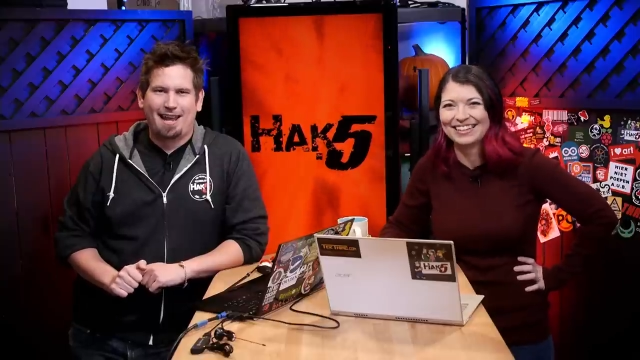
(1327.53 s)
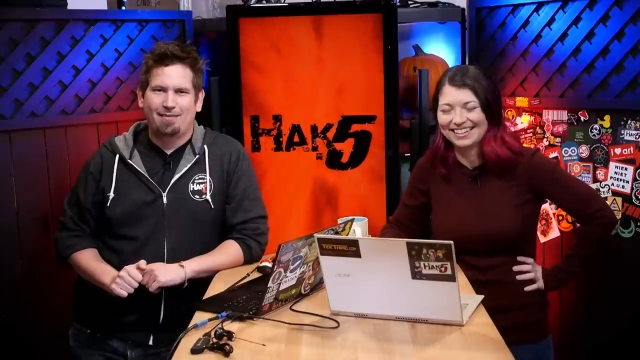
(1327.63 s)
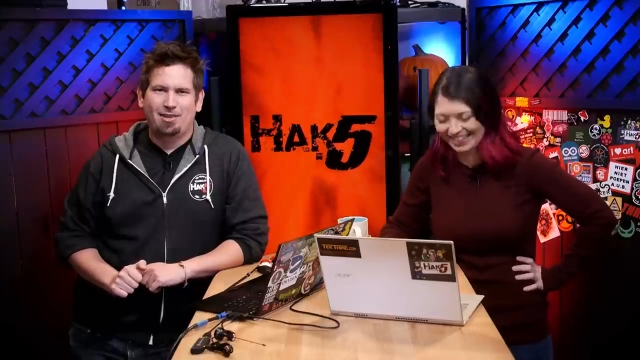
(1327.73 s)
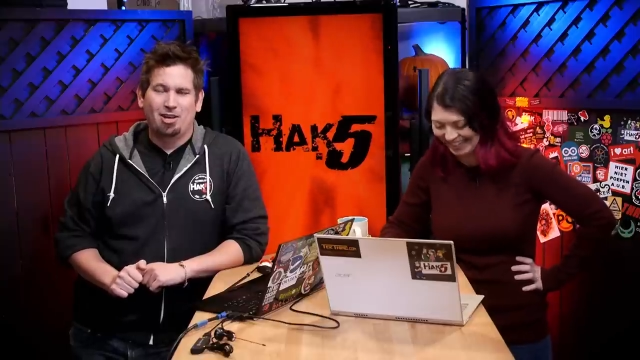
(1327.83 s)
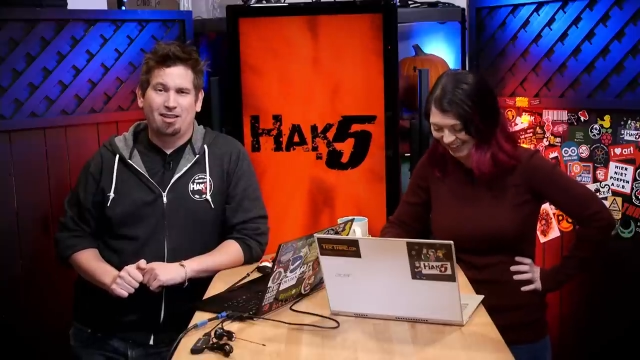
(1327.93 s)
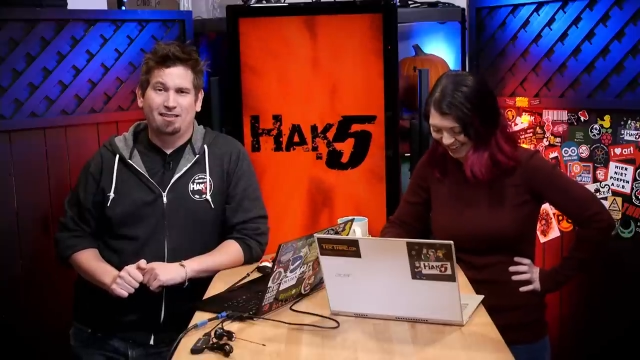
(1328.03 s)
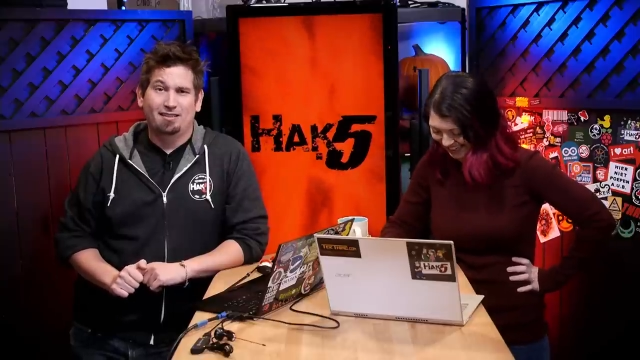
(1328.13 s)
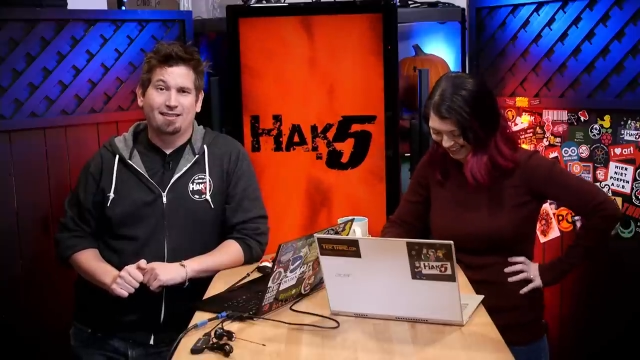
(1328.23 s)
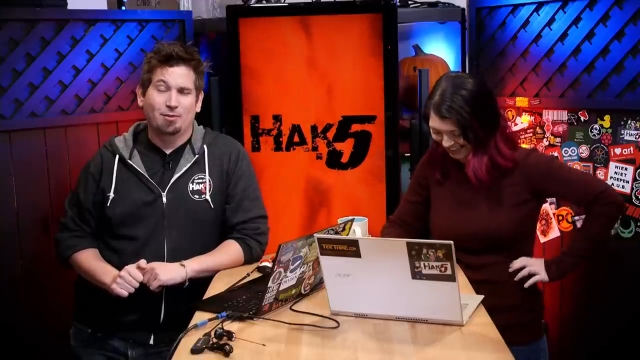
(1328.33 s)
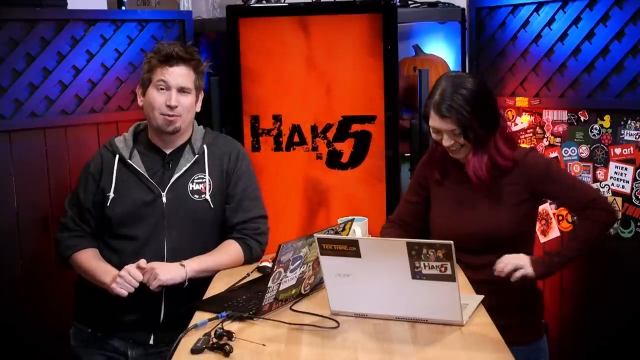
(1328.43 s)
Speaker 1: Half the audience
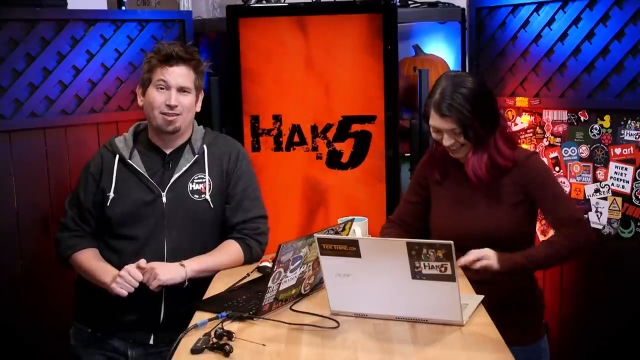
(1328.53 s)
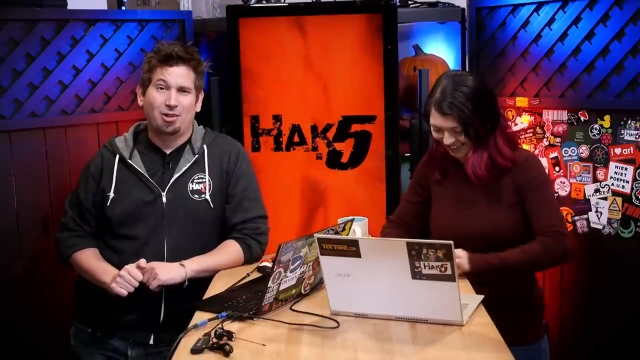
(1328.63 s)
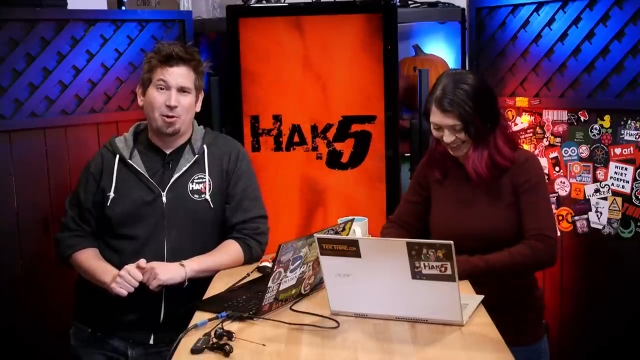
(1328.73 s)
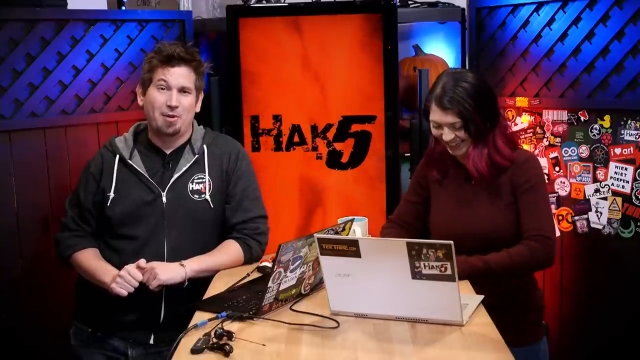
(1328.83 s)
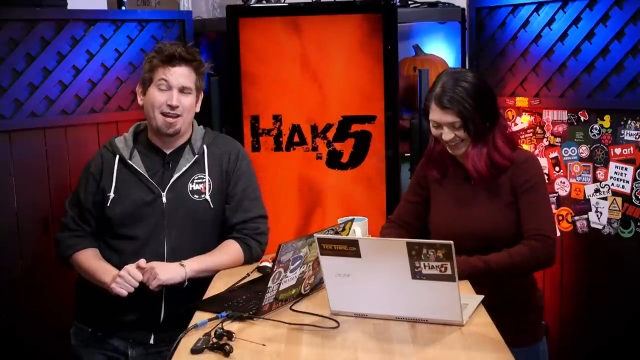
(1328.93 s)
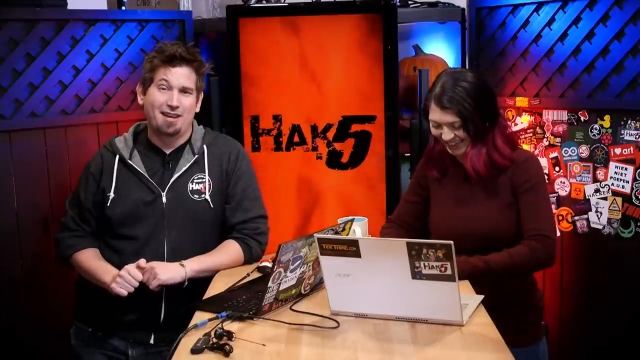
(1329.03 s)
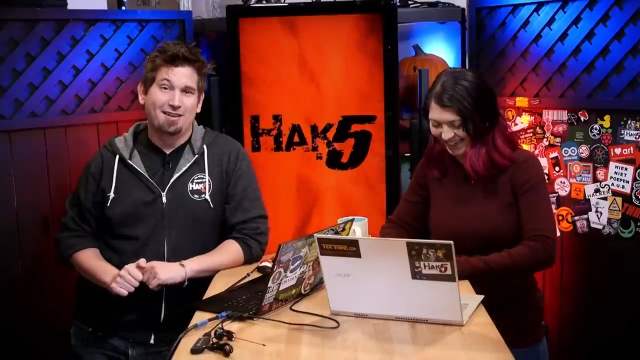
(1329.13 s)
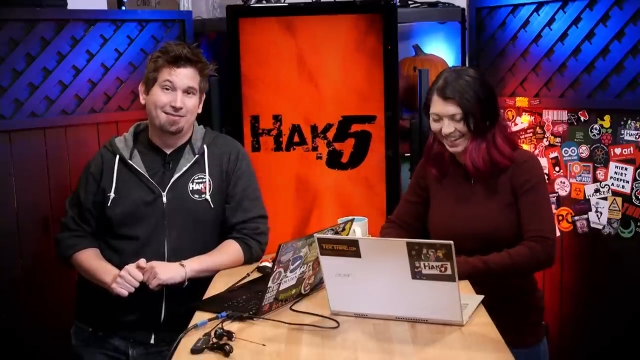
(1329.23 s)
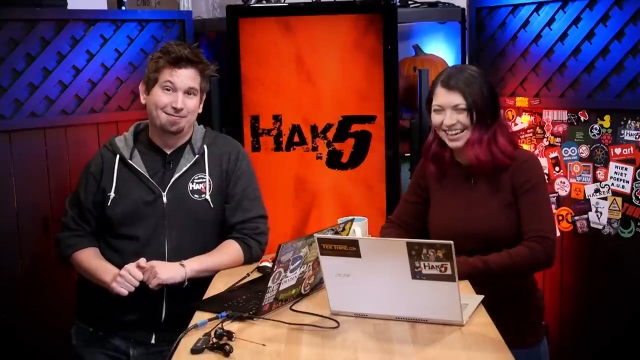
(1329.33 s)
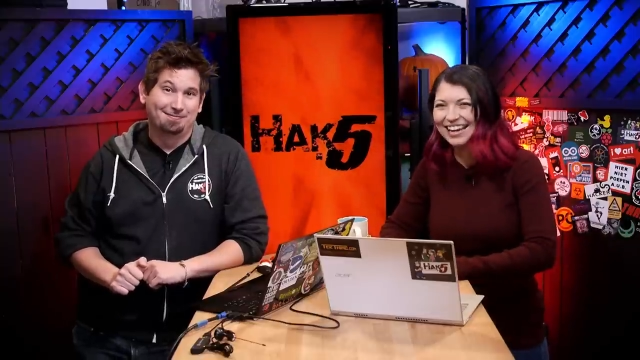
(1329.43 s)
is like, what's a cone
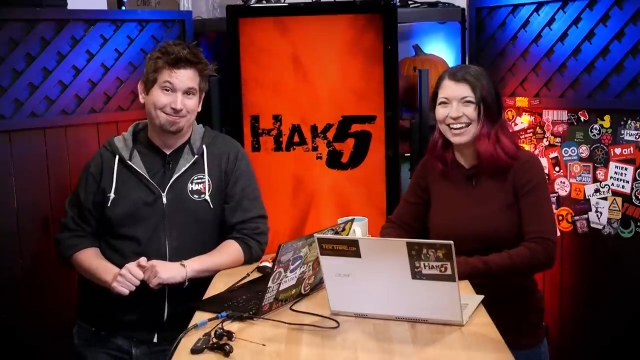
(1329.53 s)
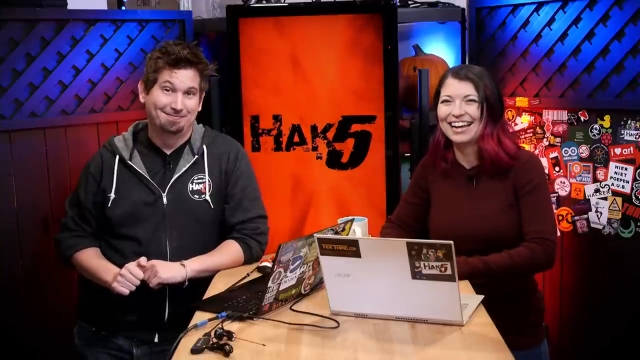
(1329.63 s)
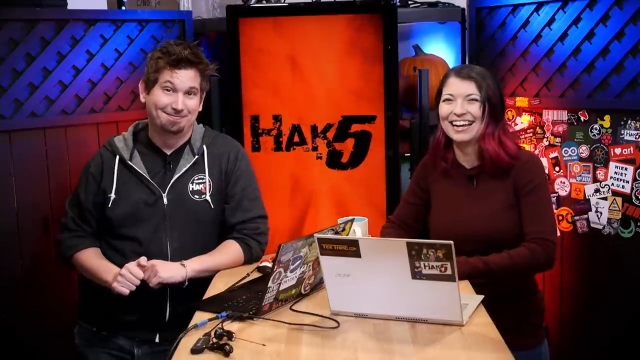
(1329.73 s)
head?